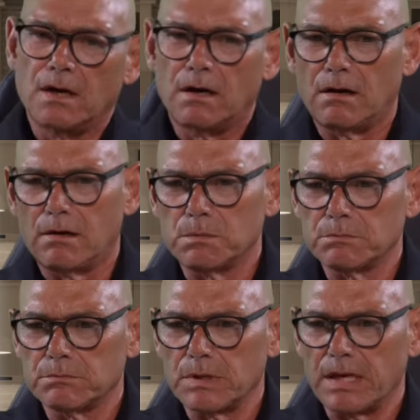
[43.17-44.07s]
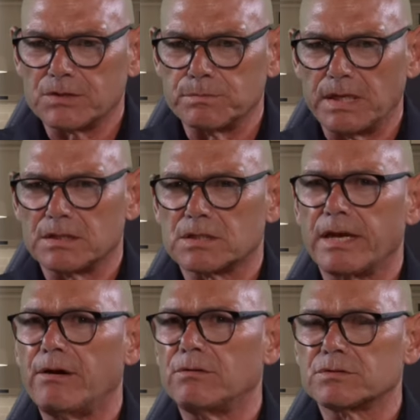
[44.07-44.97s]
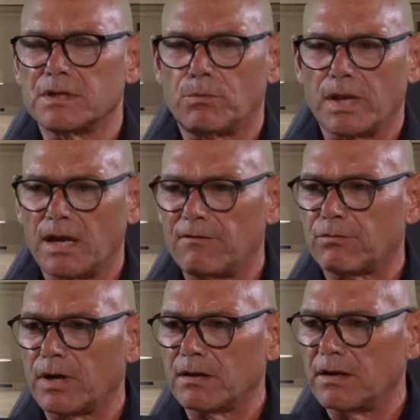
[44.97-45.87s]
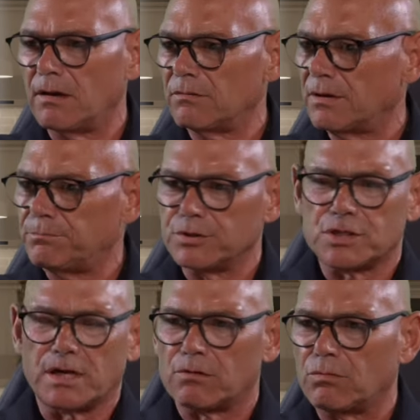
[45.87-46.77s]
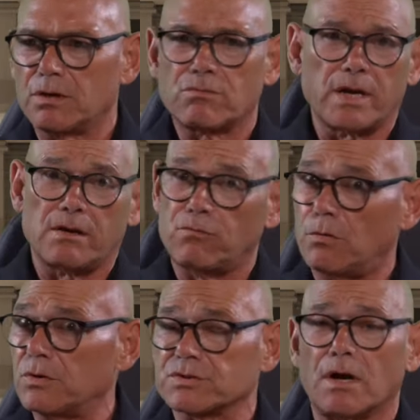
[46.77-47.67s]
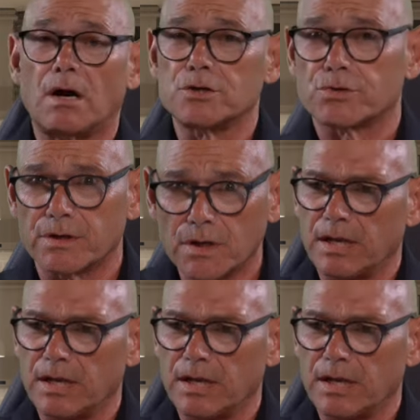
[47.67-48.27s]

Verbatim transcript: um, as many sales that we have right now that puts you at a run rate of almost 100.